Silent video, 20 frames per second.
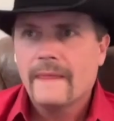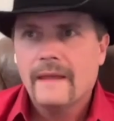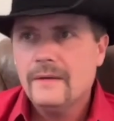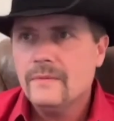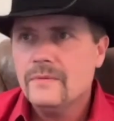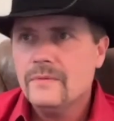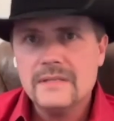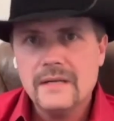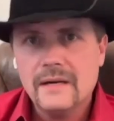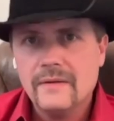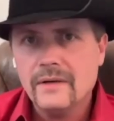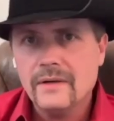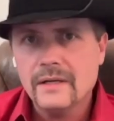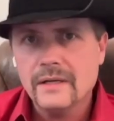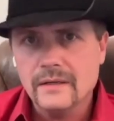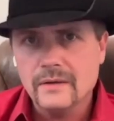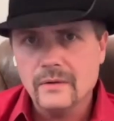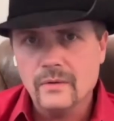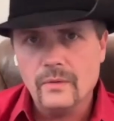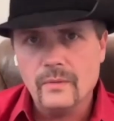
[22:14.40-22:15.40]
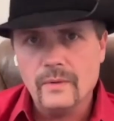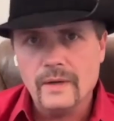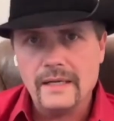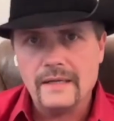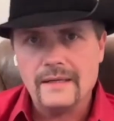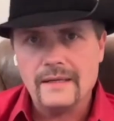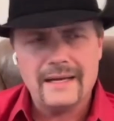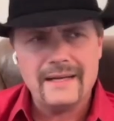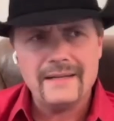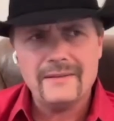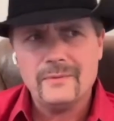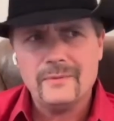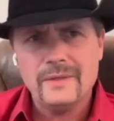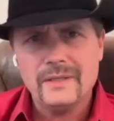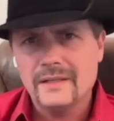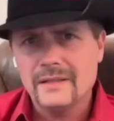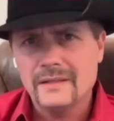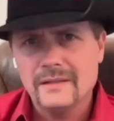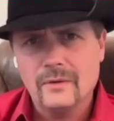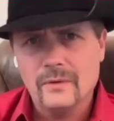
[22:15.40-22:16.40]
He was never going to go away. Goliath
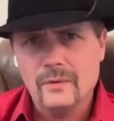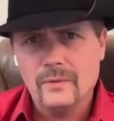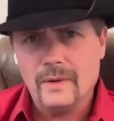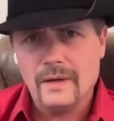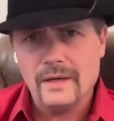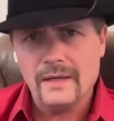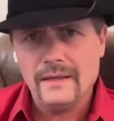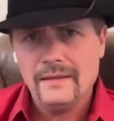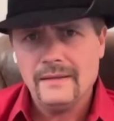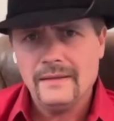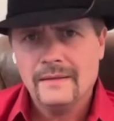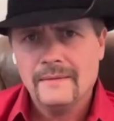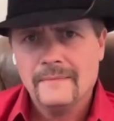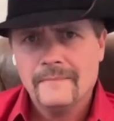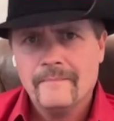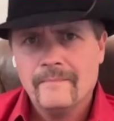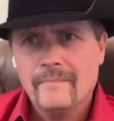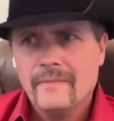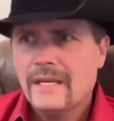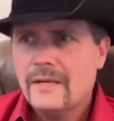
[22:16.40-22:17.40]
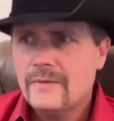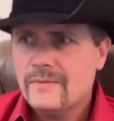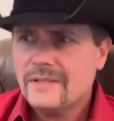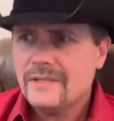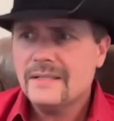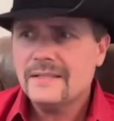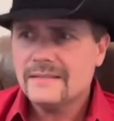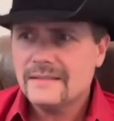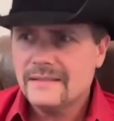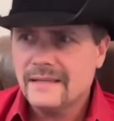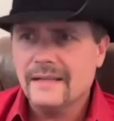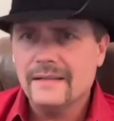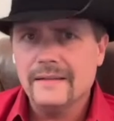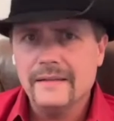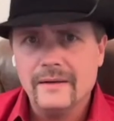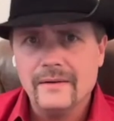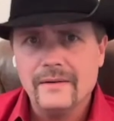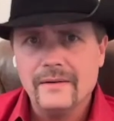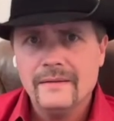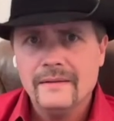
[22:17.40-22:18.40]
wasn't going to go away. He was going to stand
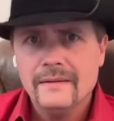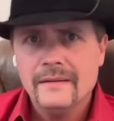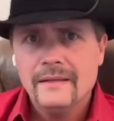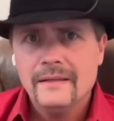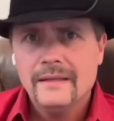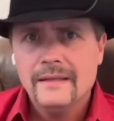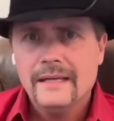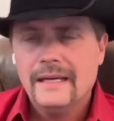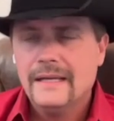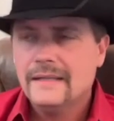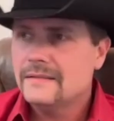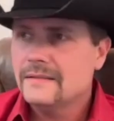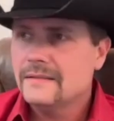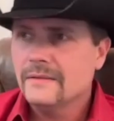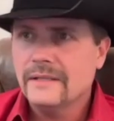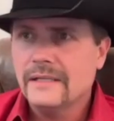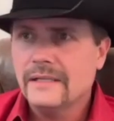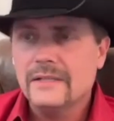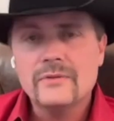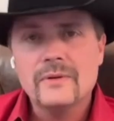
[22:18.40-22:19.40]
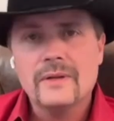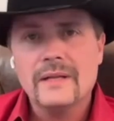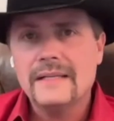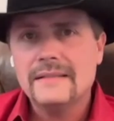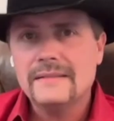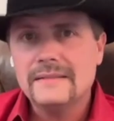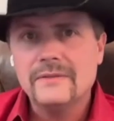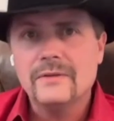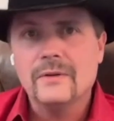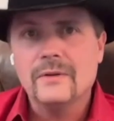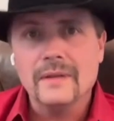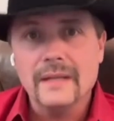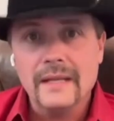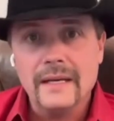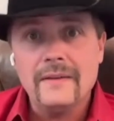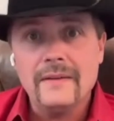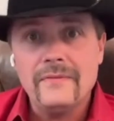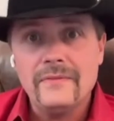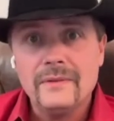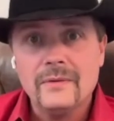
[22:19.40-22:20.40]
there until the Israelites either
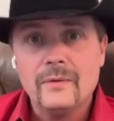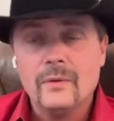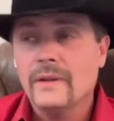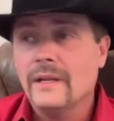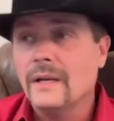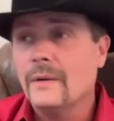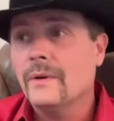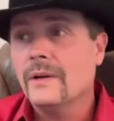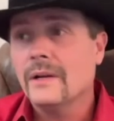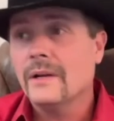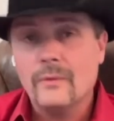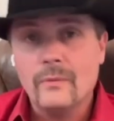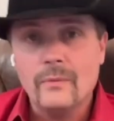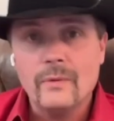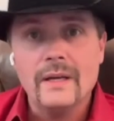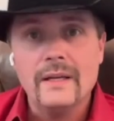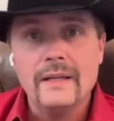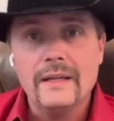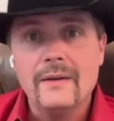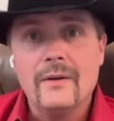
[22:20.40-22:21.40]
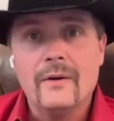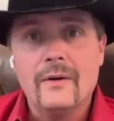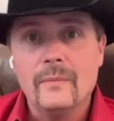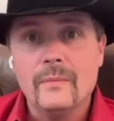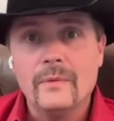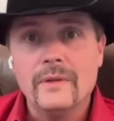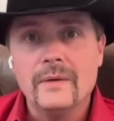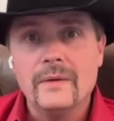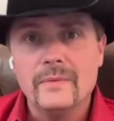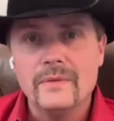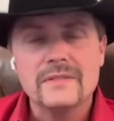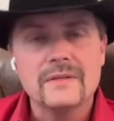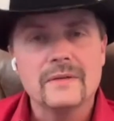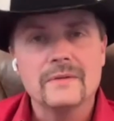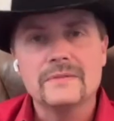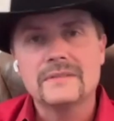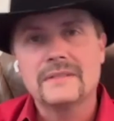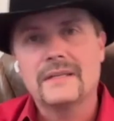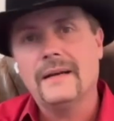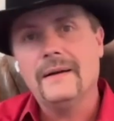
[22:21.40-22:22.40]
left or they were going to run in on him when they were
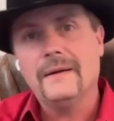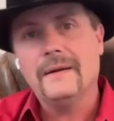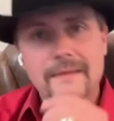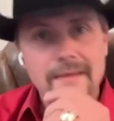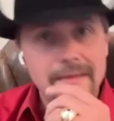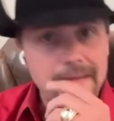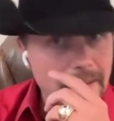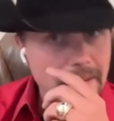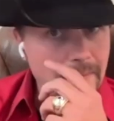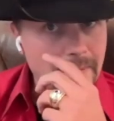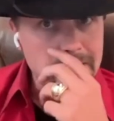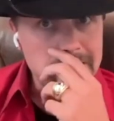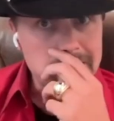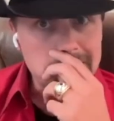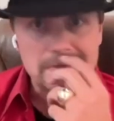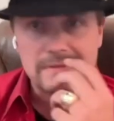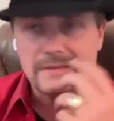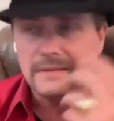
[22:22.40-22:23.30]
so scared that they would have